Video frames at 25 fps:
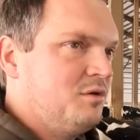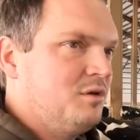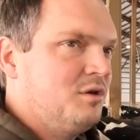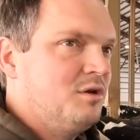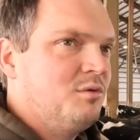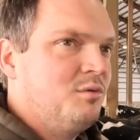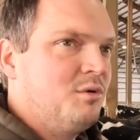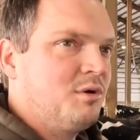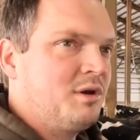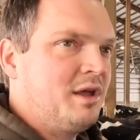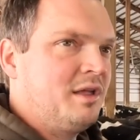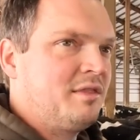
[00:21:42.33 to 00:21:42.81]

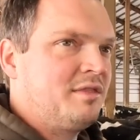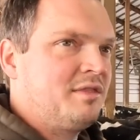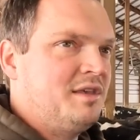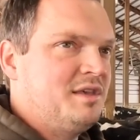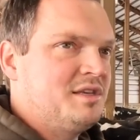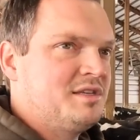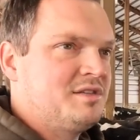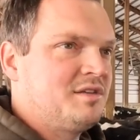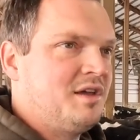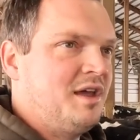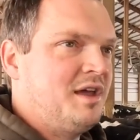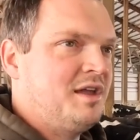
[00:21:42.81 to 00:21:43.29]
we'll get
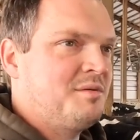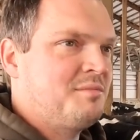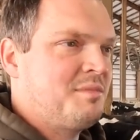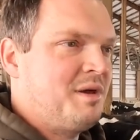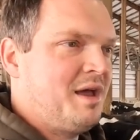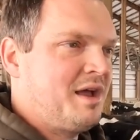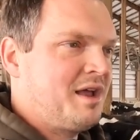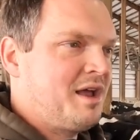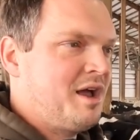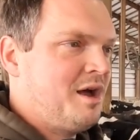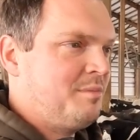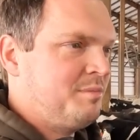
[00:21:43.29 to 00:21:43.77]
these tightened
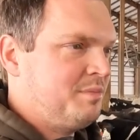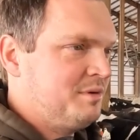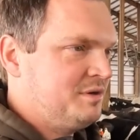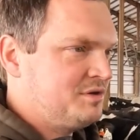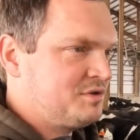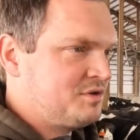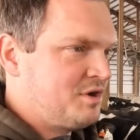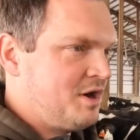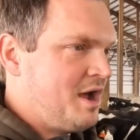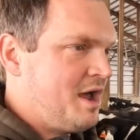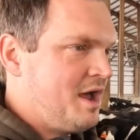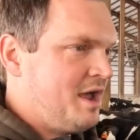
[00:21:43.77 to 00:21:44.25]
back up and
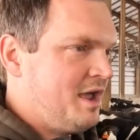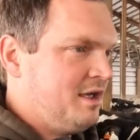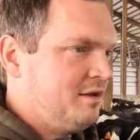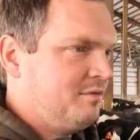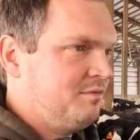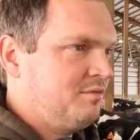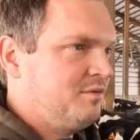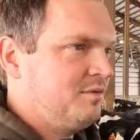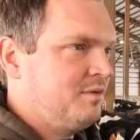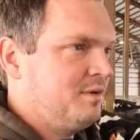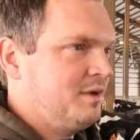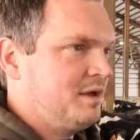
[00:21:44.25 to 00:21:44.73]
try it.
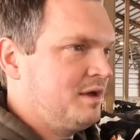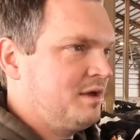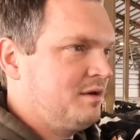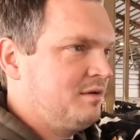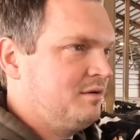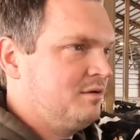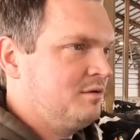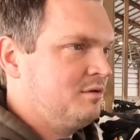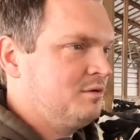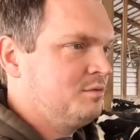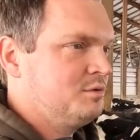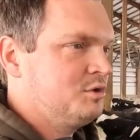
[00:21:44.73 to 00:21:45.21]

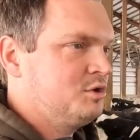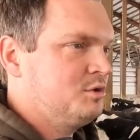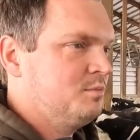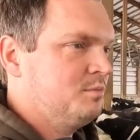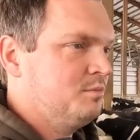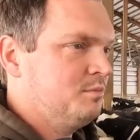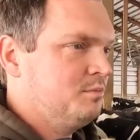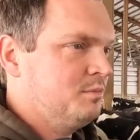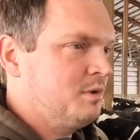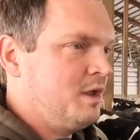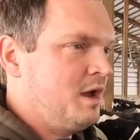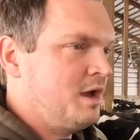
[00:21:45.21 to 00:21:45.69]

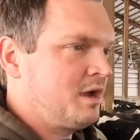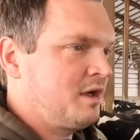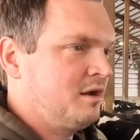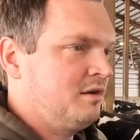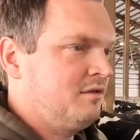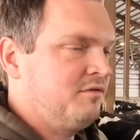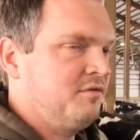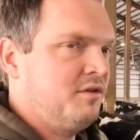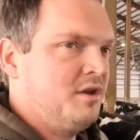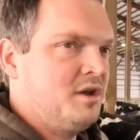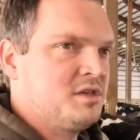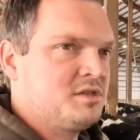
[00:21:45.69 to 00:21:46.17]
Not going
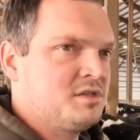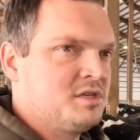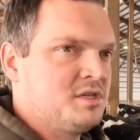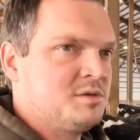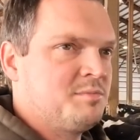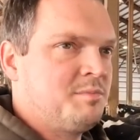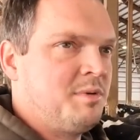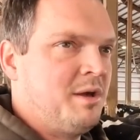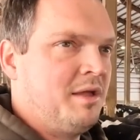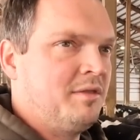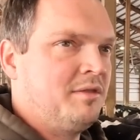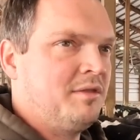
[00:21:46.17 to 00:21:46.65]
to finish this
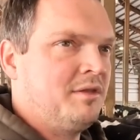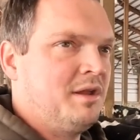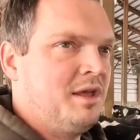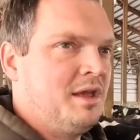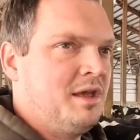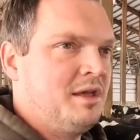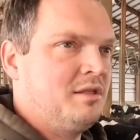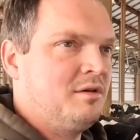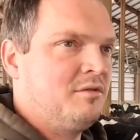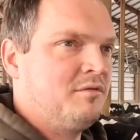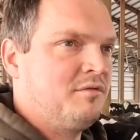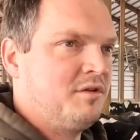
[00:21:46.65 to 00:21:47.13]
pen
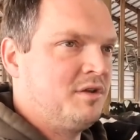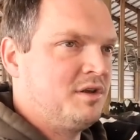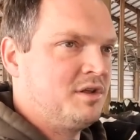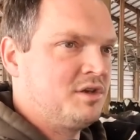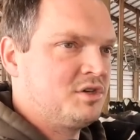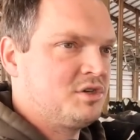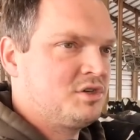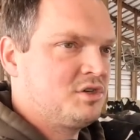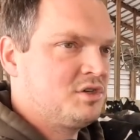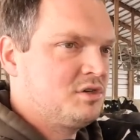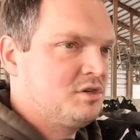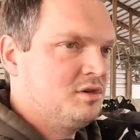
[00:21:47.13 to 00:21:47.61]
today. They'll
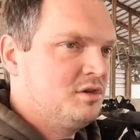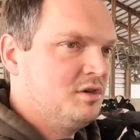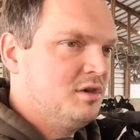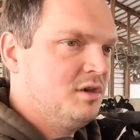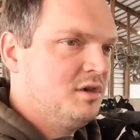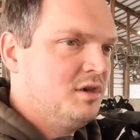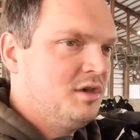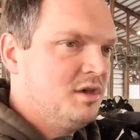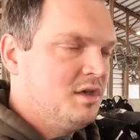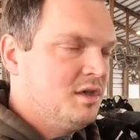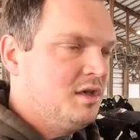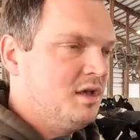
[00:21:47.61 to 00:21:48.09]
finish
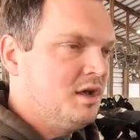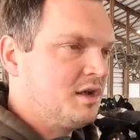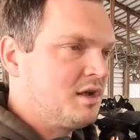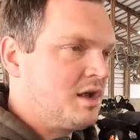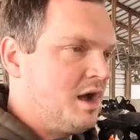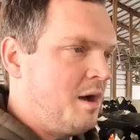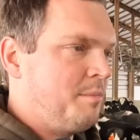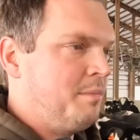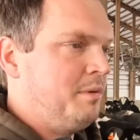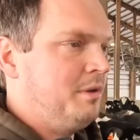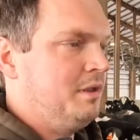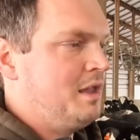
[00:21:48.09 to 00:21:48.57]
a
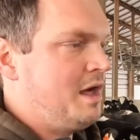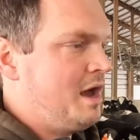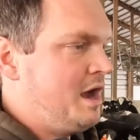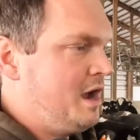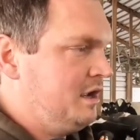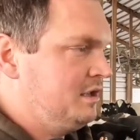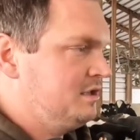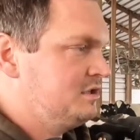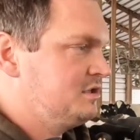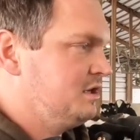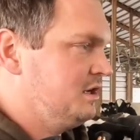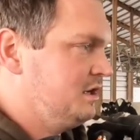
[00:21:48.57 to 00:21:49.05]
couple
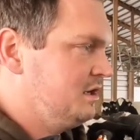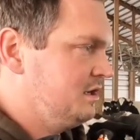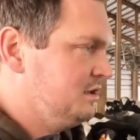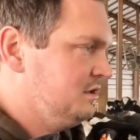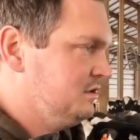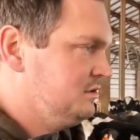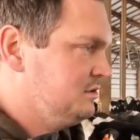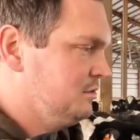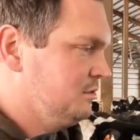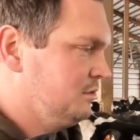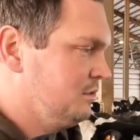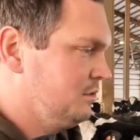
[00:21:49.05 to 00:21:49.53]
lines here,
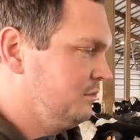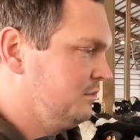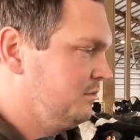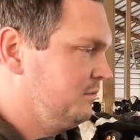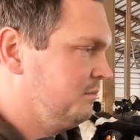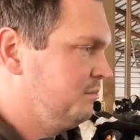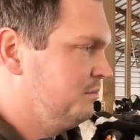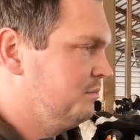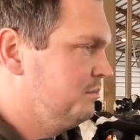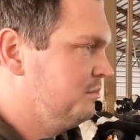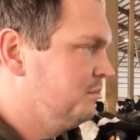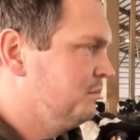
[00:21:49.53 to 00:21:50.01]
so it'll
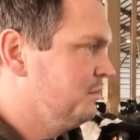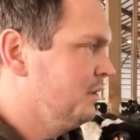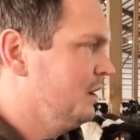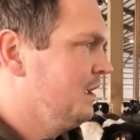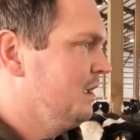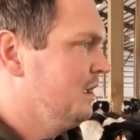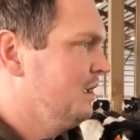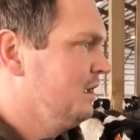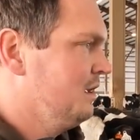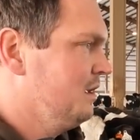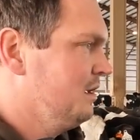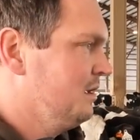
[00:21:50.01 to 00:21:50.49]

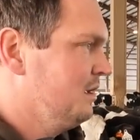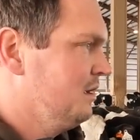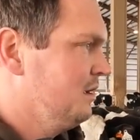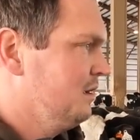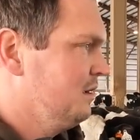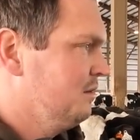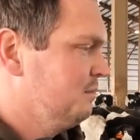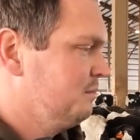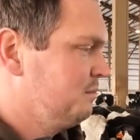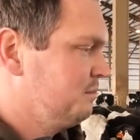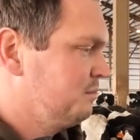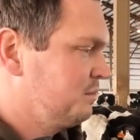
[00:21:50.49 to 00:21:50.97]

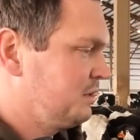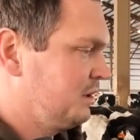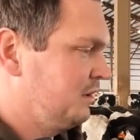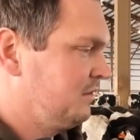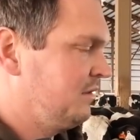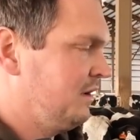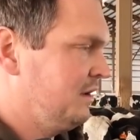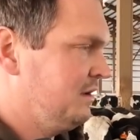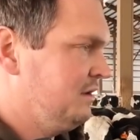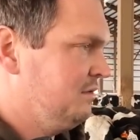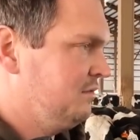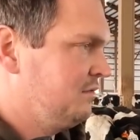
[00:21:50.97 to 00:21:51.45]

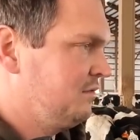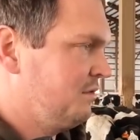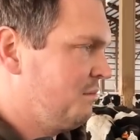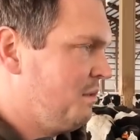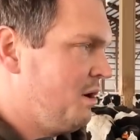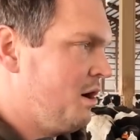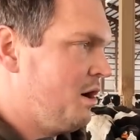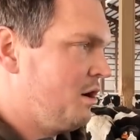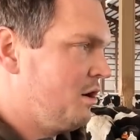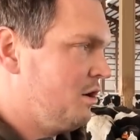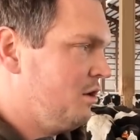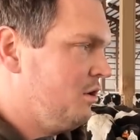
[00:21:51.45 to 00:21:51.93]
continue
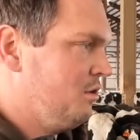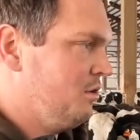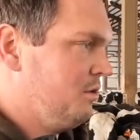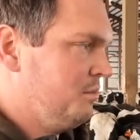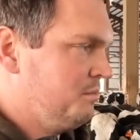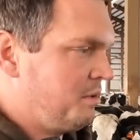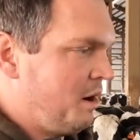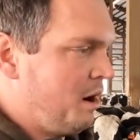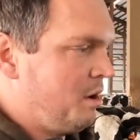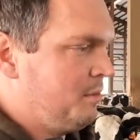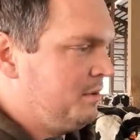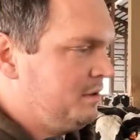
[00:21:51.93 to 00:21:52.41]
tomorrow and
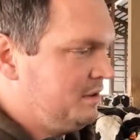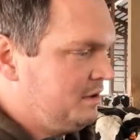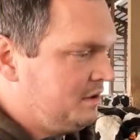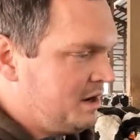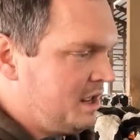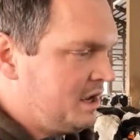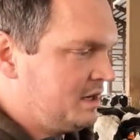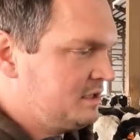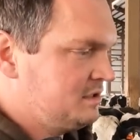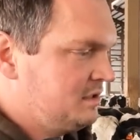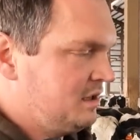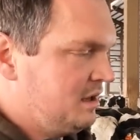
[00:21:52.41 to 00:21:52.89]
probably the
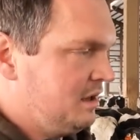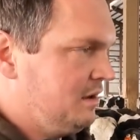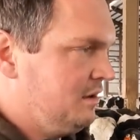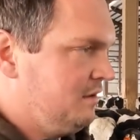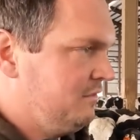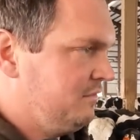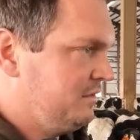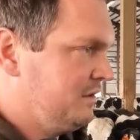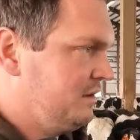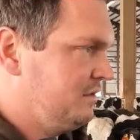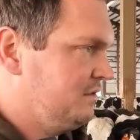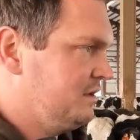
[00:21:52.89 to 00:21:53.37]
next day
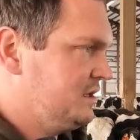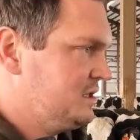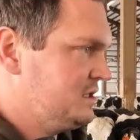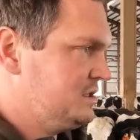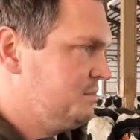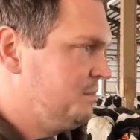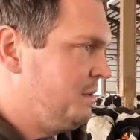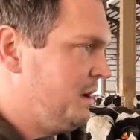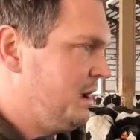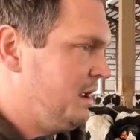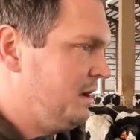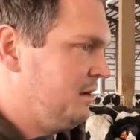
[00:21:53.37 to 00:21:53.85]
even in this
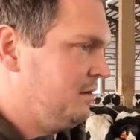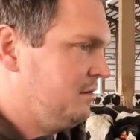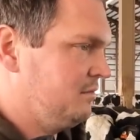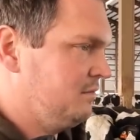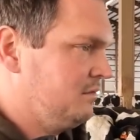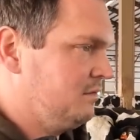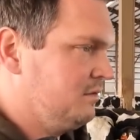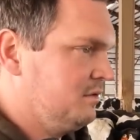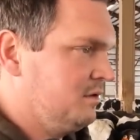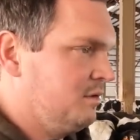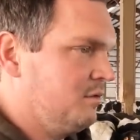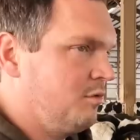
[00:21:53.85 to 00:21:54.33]
pen.
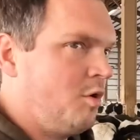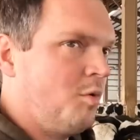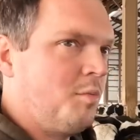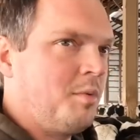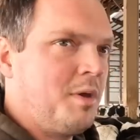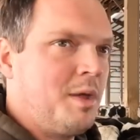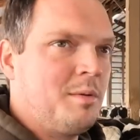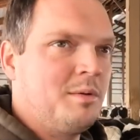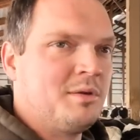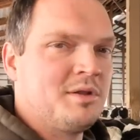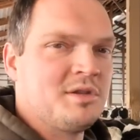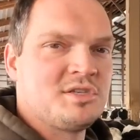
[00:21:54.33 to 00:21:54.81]
Then we'll be
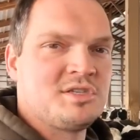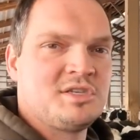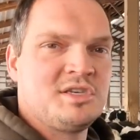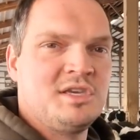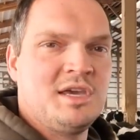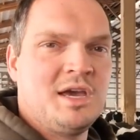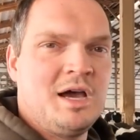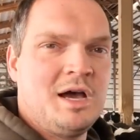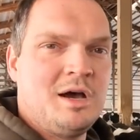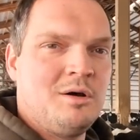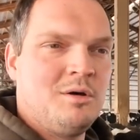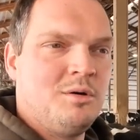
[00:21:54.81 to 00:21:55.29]
able to see
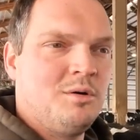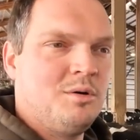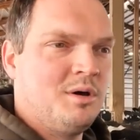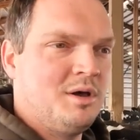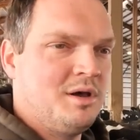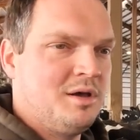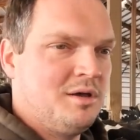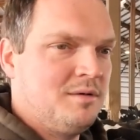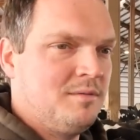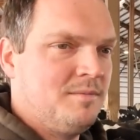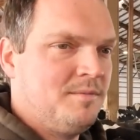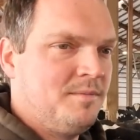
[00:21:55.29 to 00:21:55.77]

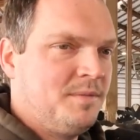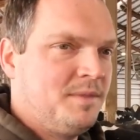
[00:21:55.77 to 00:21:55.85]
how